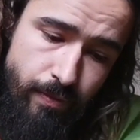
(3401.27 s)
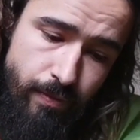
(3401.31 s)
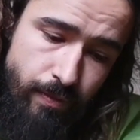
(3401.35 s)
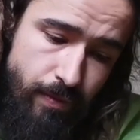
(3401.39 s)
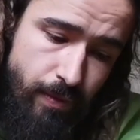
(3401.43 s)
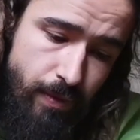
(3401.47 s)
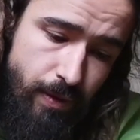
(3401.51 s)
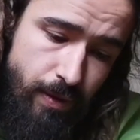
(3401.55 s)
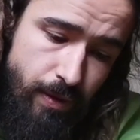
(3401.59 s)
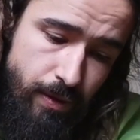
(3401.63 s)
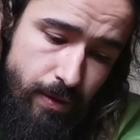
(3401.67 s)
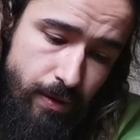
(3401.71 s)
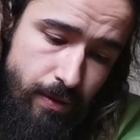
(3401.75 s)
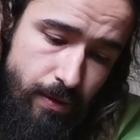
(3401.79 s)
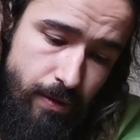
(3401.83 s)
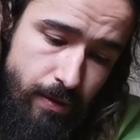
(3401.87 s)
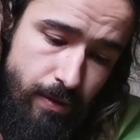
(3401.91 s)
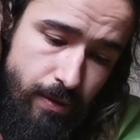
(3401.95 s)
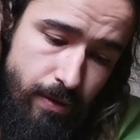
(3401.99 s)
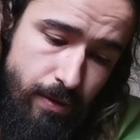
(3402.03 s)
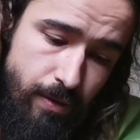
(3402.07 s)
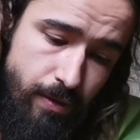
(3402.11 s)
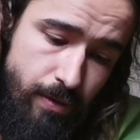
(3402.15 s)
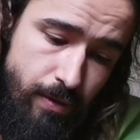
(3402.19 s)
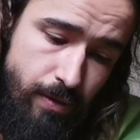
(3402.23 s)
is it the
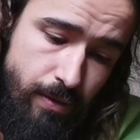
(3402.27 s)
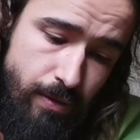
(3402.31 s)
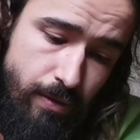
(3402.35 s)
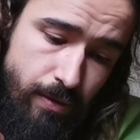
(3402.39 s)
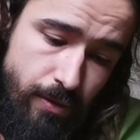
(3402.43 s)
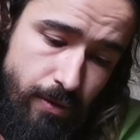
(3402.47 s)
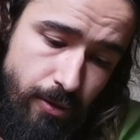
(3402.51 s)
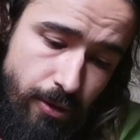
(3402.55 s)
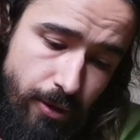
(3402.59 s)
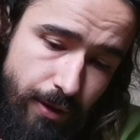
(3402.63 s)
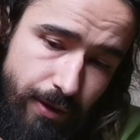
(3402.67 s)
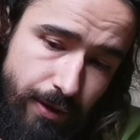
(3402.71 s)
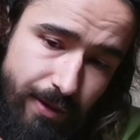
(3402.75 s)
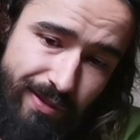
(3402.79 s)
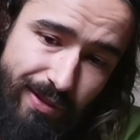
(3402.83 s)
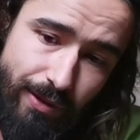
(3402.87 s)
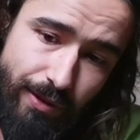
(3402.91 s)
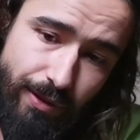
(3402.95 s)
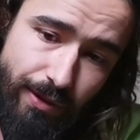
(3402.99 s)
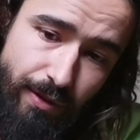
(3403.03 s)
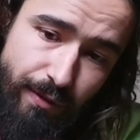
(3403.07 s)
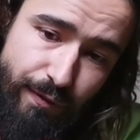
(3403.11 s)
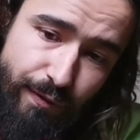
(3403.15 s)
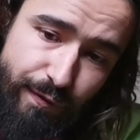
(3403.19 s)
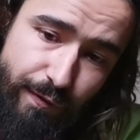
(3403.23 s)
furthest
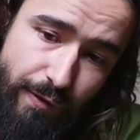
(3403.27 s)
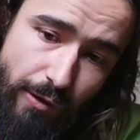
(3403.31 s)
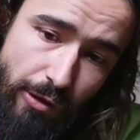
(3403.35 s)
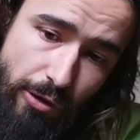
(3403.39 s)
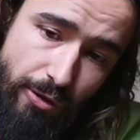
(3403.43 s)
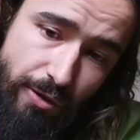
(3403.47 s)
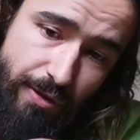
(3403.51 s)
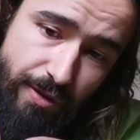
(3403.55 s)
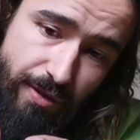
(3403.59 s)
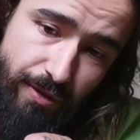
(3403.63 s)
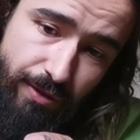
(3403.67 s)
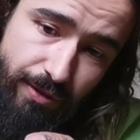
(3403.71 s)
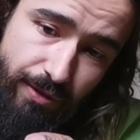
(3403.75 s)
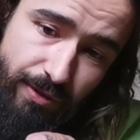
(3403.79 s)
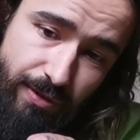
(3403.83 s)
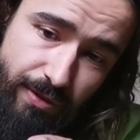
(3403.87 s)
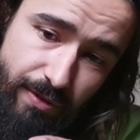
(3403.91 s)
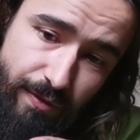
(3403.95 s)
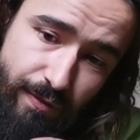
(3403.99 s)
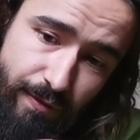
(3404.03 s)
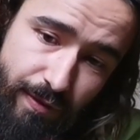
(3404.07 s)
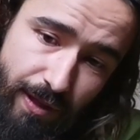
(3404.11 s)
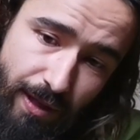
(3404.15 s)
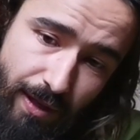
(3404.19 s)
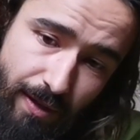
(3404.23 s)
finger? Perhaps
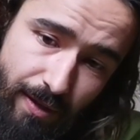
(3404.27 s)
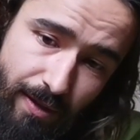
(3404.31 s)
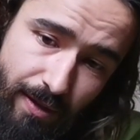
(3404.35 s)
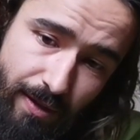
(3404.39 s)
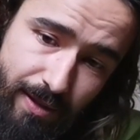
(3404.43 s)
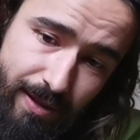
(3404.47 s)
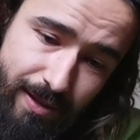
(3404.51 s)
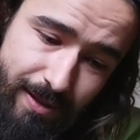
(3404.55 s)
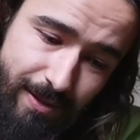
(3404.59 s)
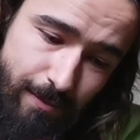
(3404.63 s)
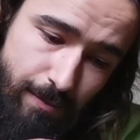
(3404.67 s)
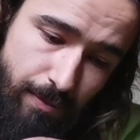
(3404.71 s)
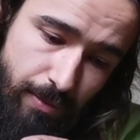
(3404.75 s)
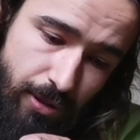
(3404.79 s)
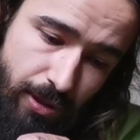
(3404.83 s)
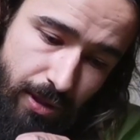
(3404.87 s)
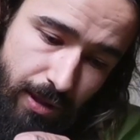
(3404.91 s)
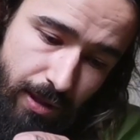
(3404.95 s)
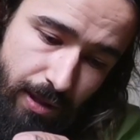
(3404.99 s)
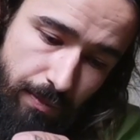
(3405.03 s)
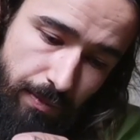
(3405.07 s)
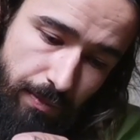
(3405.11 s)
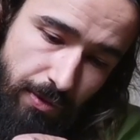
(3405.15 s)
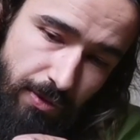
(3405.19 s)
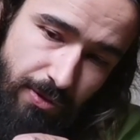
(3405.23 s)
it doesn't
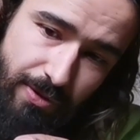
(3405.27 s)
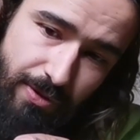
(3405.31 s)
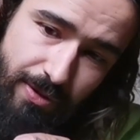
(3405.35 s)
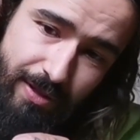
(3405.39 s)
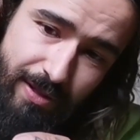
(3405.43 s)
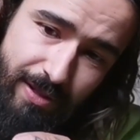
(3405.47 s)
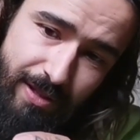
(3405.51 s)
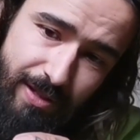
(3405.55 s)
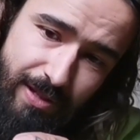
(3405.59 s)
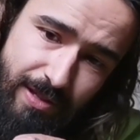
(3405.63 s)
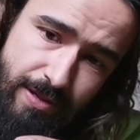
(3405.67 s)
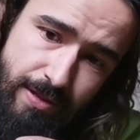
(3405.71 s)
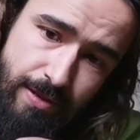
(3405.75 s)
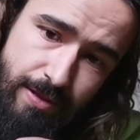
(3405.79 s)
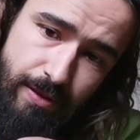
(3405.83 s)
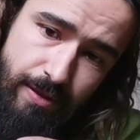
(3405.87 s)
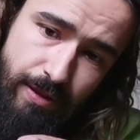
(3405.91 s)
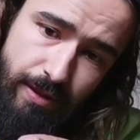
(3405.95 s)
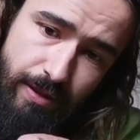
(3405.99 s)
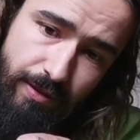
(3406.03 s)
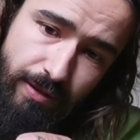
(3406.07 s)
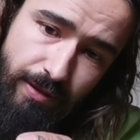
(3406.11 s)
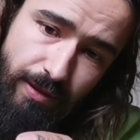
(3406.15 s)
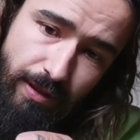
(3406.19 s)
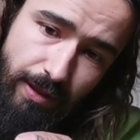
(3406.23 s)
need to be the
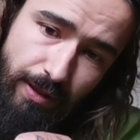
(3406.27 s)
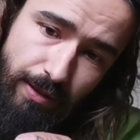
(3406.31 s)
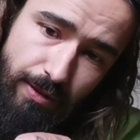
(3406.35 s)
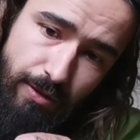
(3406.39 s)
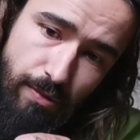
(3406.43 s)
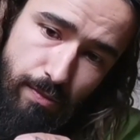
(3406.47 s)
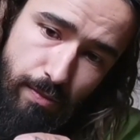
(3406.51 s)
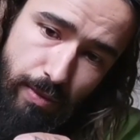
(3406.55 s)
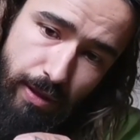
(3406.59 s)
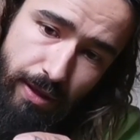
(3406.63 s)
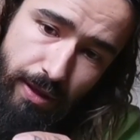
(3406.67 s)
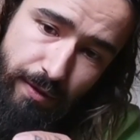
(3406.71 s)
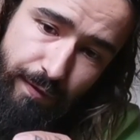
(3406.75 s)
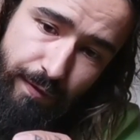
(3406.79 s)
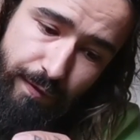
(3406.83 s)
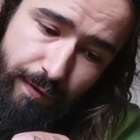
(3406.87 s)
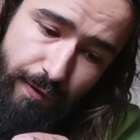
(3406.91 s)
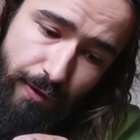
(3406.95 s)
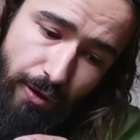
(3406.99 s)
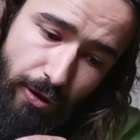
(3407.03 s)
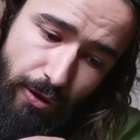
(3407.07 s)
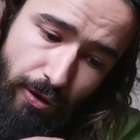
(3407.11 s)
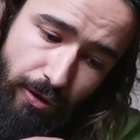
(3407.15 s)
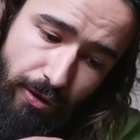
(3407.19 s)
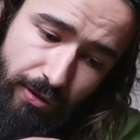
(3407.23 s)
first. Who
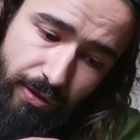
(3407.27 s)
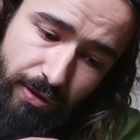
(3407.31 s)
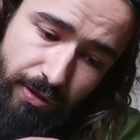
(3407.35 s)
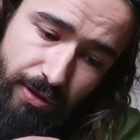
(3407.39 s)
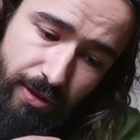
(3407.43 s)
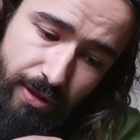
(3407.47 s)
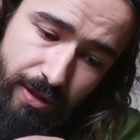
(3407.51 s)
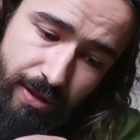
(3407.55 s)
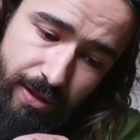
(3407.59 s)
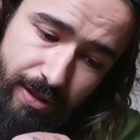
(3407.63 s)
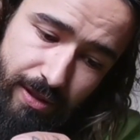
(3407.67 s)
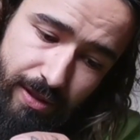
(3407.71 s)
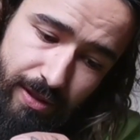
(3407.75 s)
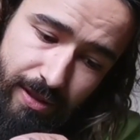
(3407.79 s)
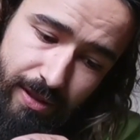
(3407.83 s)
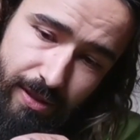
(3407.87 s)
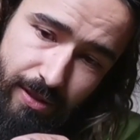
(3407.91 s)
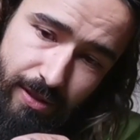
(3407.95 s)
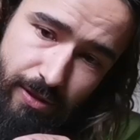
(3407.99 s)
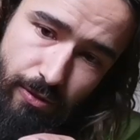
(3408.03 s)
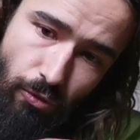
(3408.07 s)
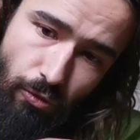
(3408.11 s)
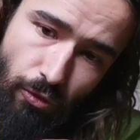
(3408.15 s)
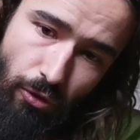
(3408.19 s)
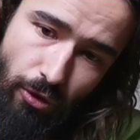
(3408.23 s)
knows who was
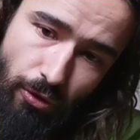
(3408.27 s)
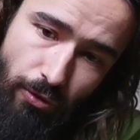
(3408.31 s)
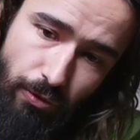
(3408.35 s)
first?